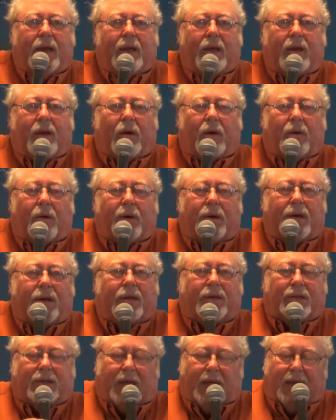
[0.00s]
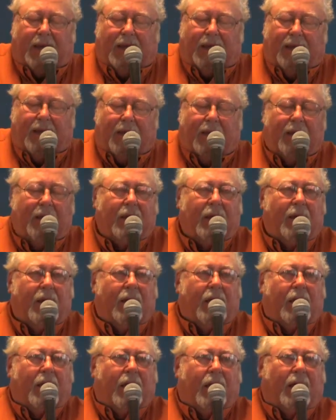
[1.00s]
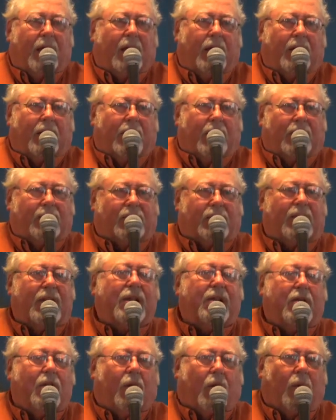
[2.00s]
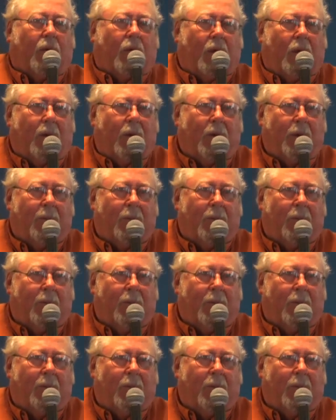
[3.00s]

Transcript: you know, is a, uh, a signal,